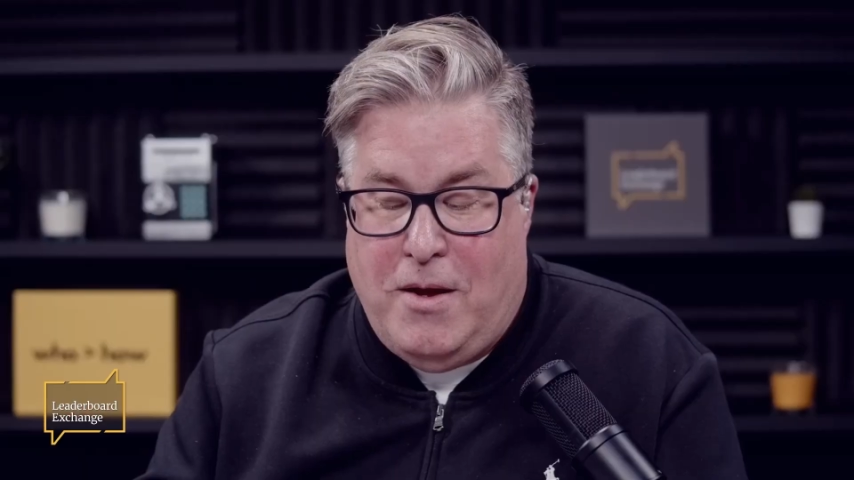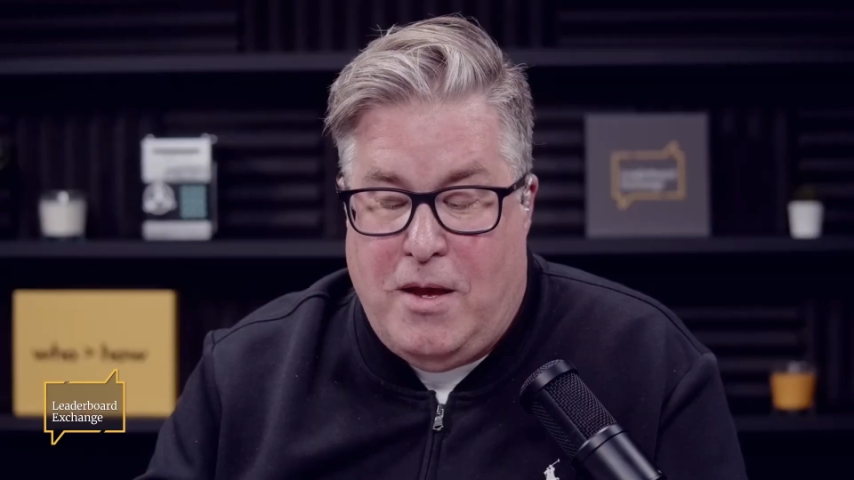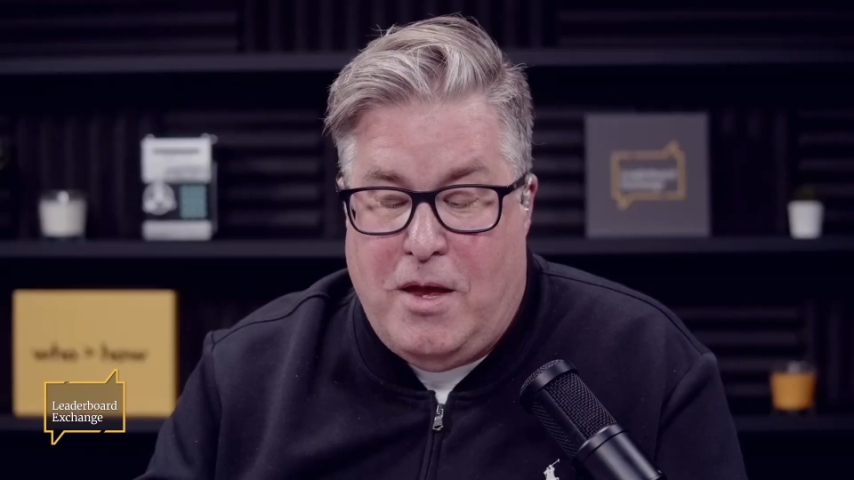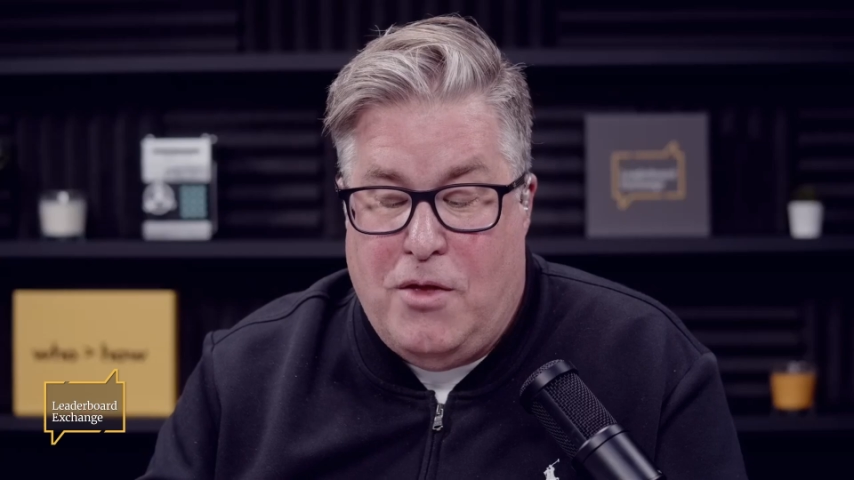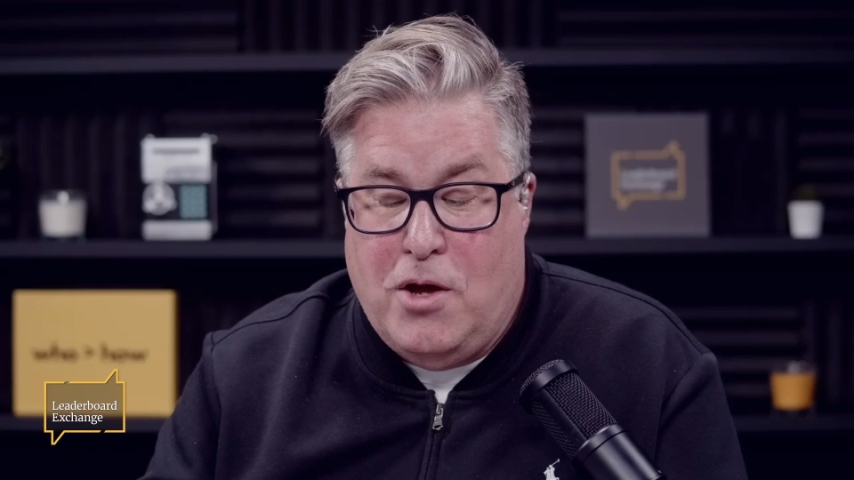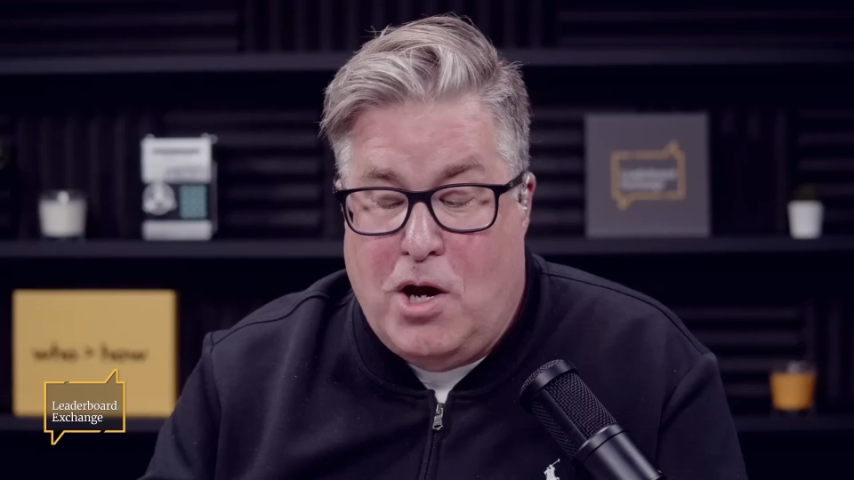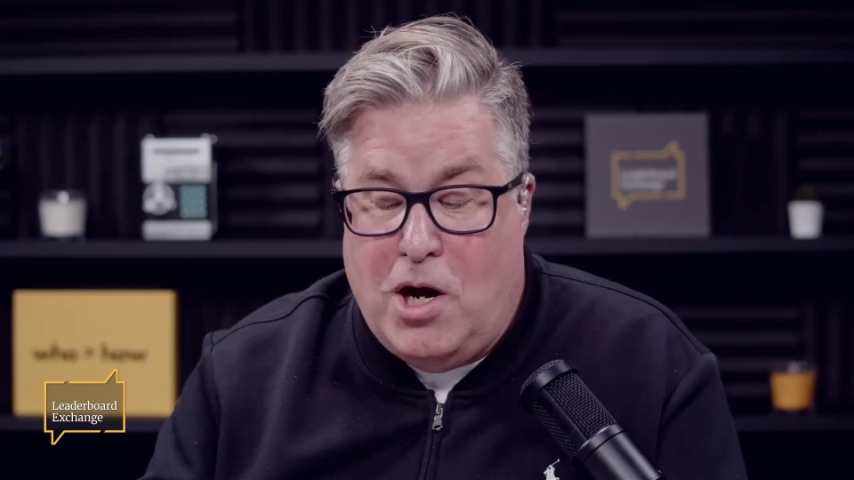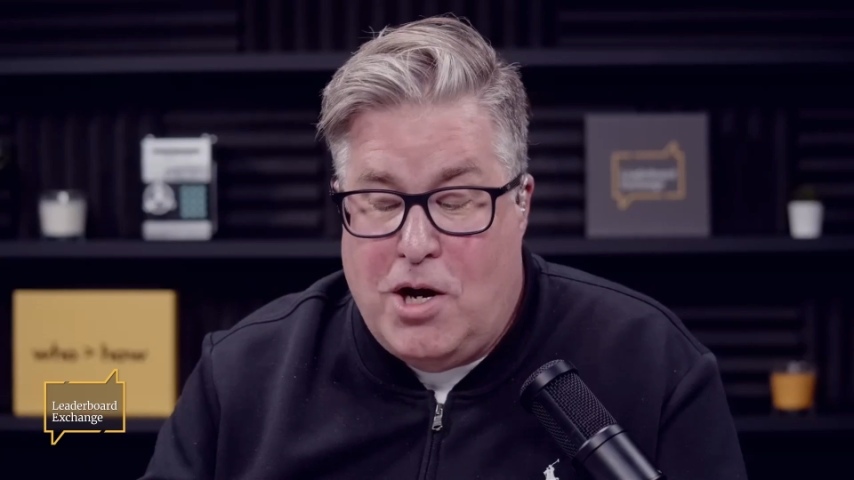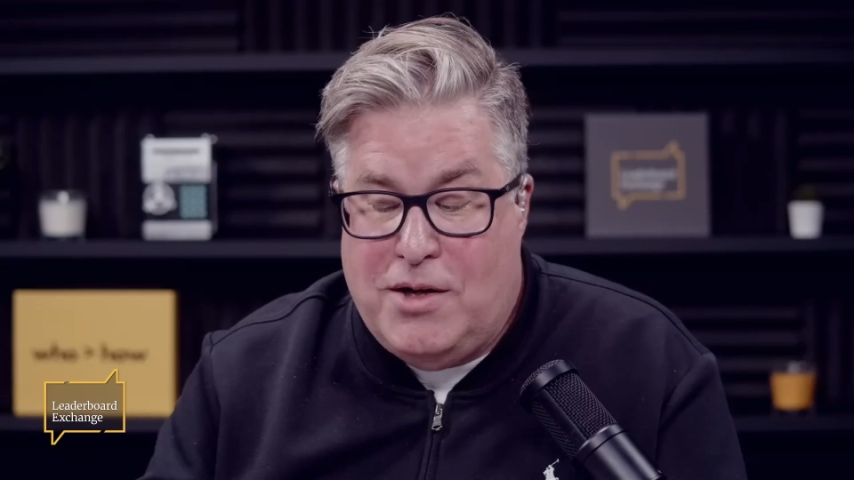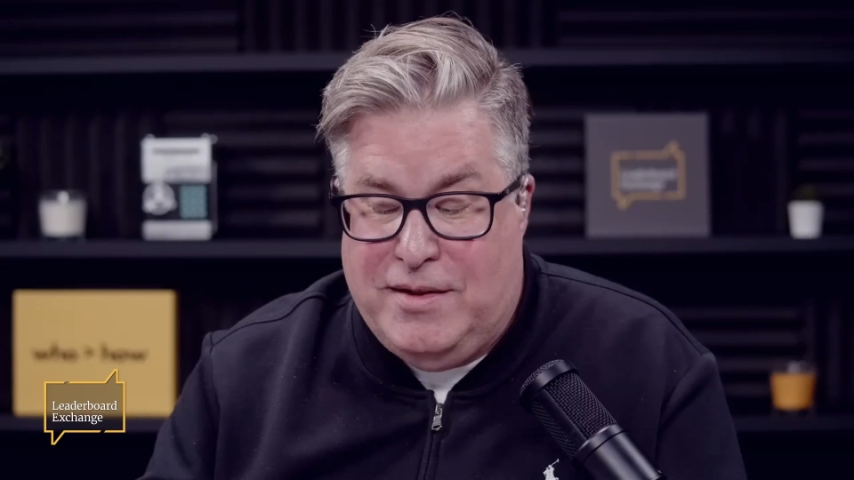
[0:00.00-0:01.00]
The
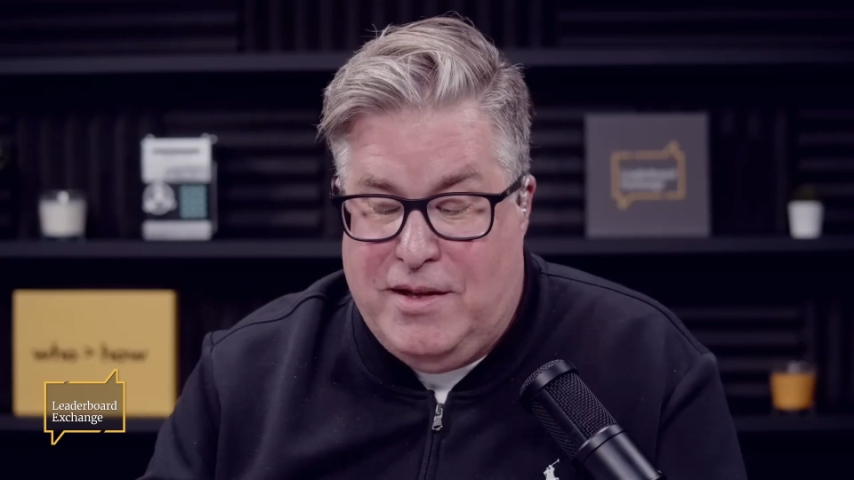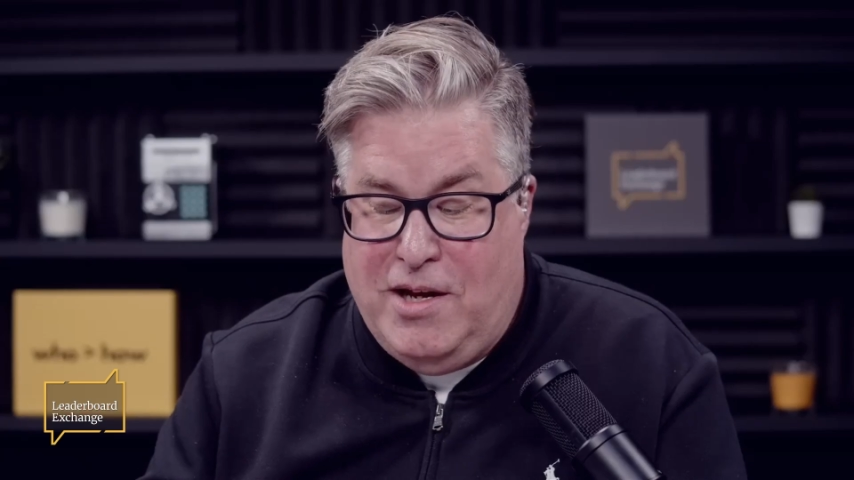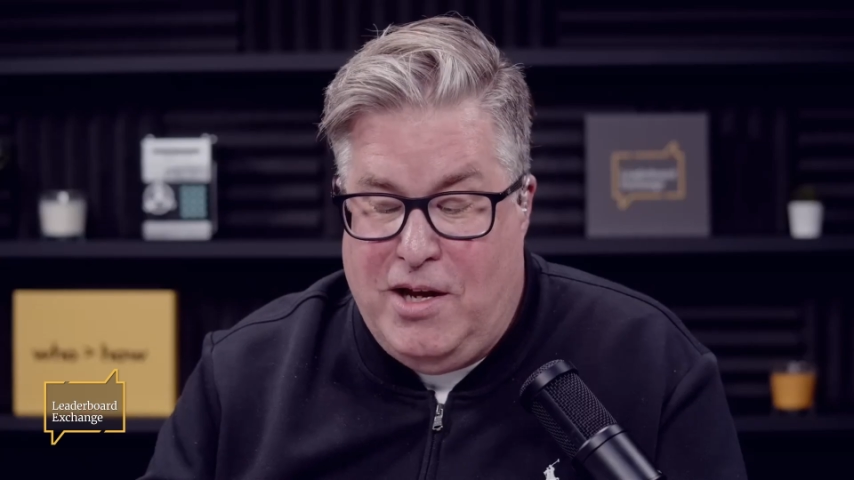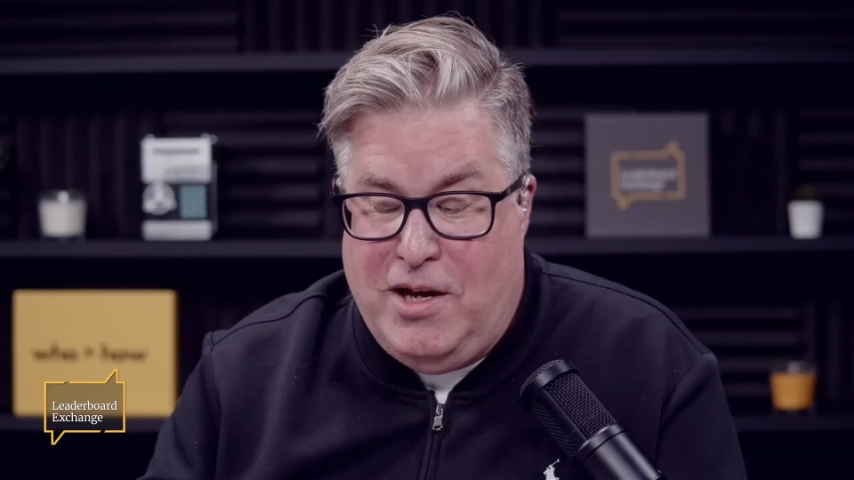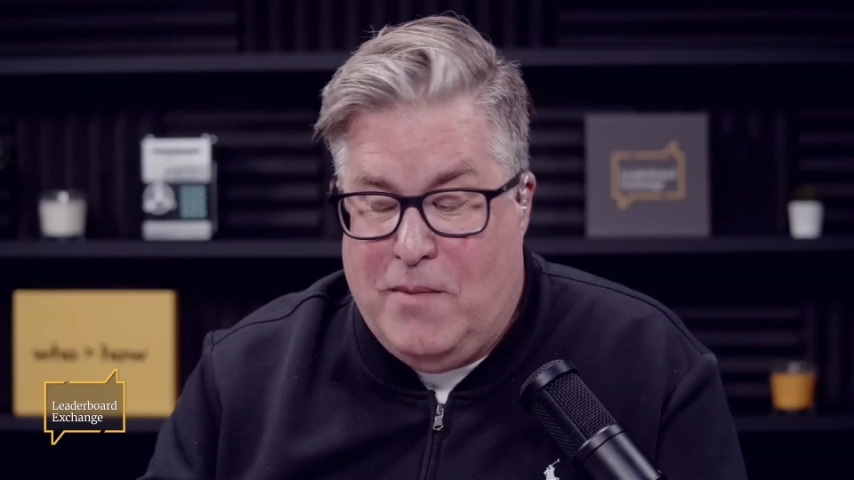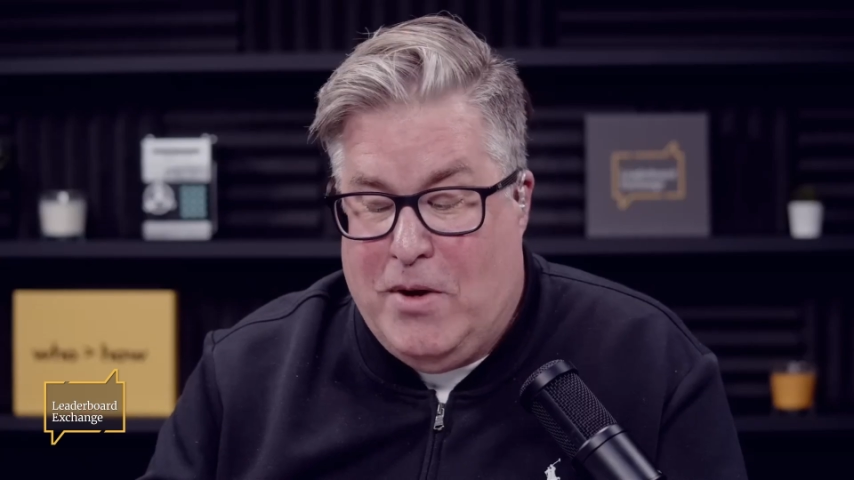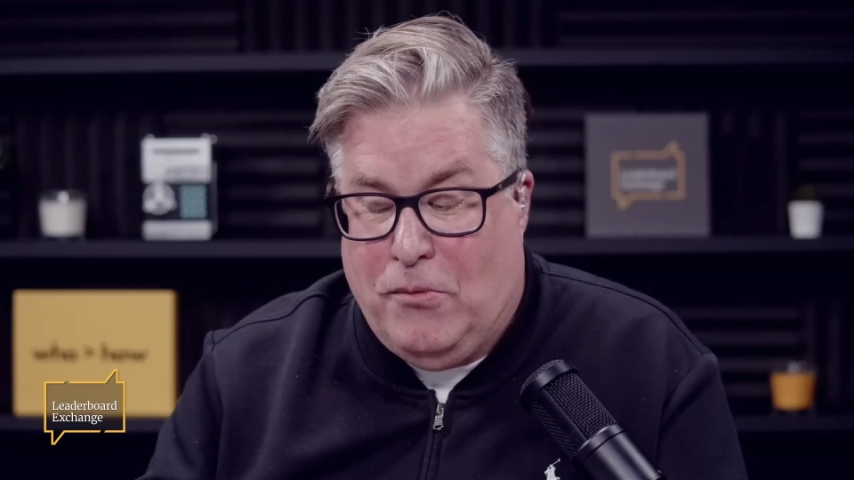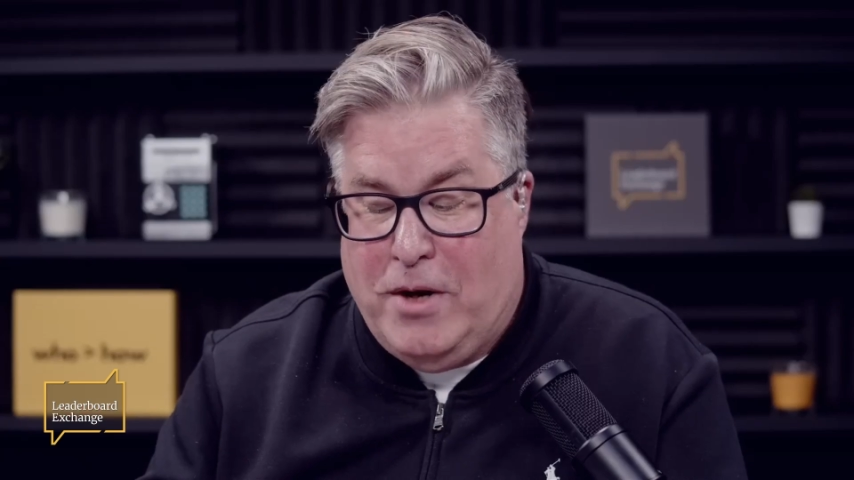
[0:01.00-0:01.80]
hardest thing about